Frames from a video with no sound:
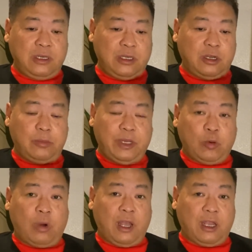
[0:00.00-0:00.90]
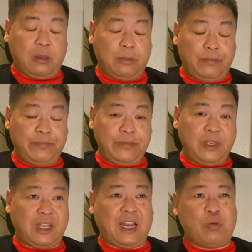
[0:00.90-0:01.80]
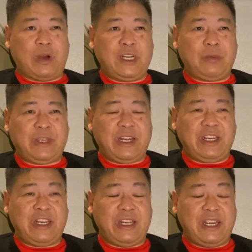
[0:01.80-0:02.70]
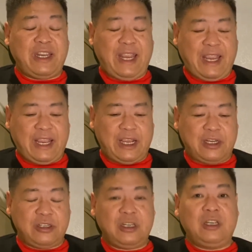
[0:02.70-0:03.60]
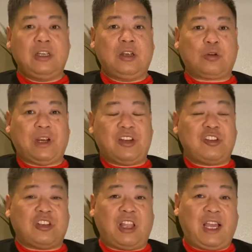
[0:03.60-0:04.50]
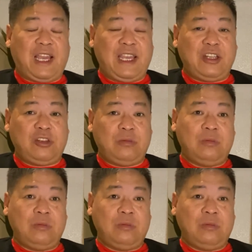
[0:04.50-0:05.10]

be a while, and I wound up getting it in hand around July,